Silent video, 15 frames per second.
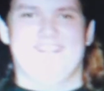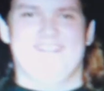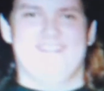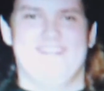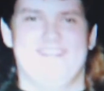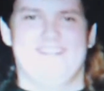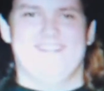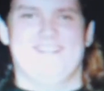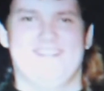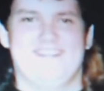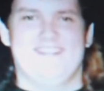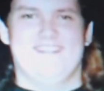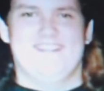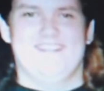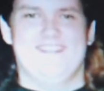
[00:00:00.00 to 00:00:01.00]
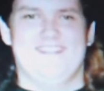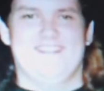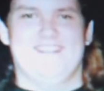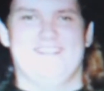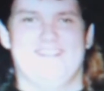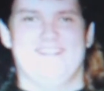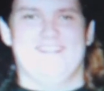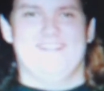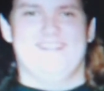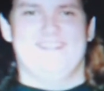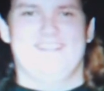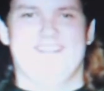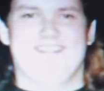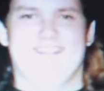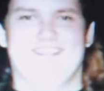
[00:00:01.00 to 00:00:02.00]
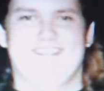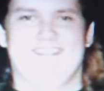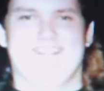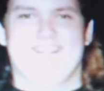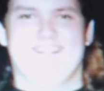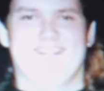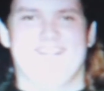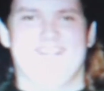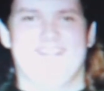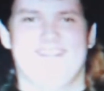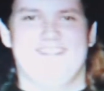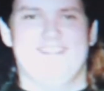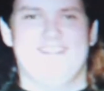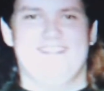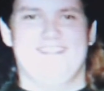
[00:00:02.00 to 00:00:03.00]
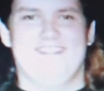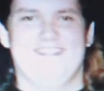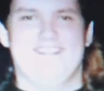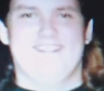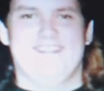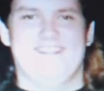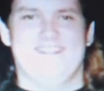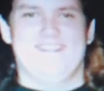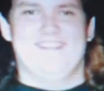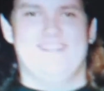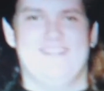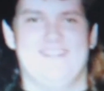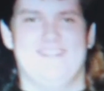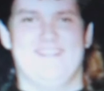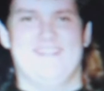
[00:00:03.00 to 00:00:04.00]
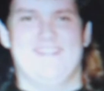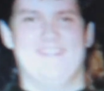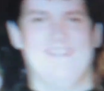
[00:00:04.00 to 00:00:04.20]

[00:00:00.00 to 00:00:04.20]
actually work here. This is me and my cousin Jeffrey. And as you see,